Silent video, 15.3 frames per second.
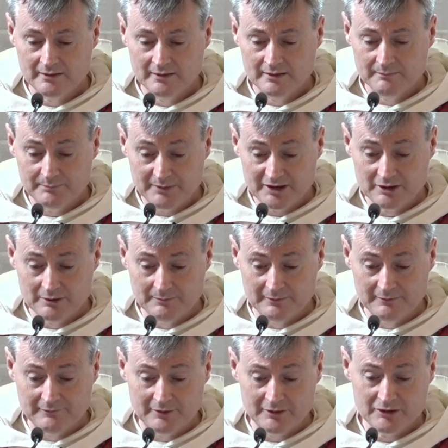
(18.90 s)
Bishop of
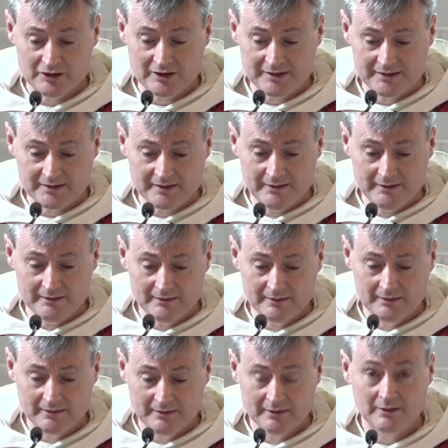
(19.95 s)
Rochester,
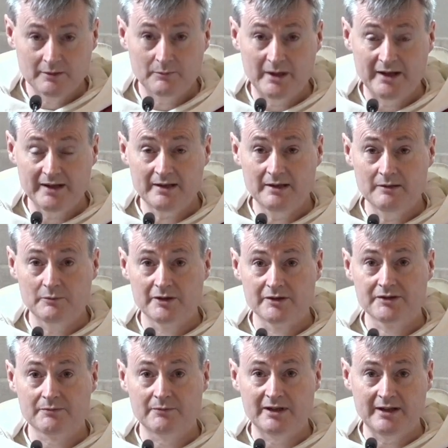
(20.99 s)
where he was
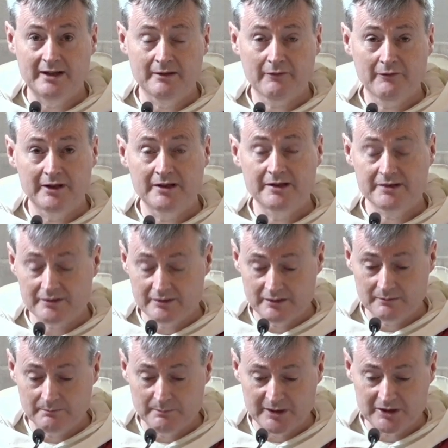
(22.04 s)
renowned for his good
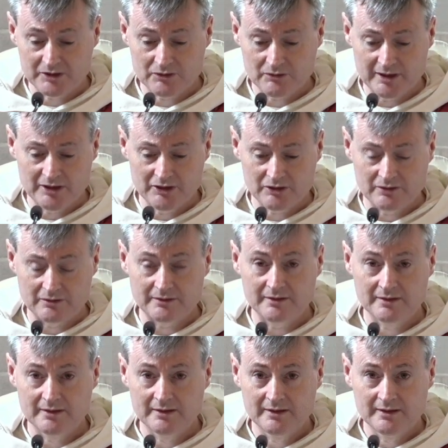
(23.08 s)
administration
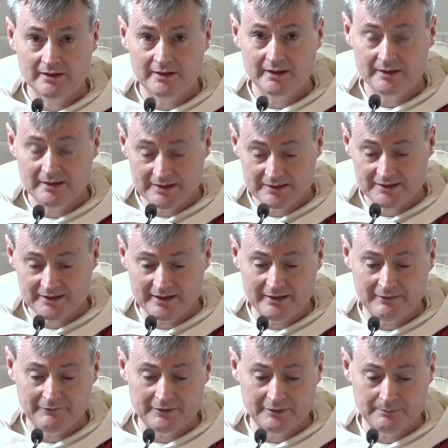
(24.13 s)
and his care
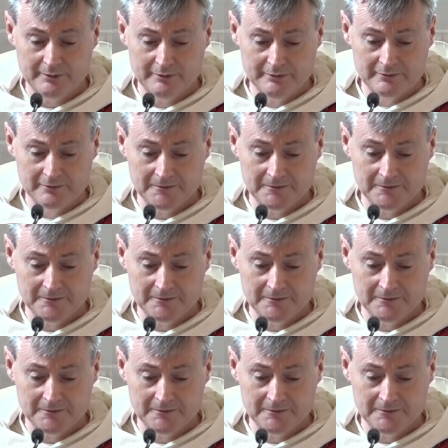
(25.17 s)
for the poor.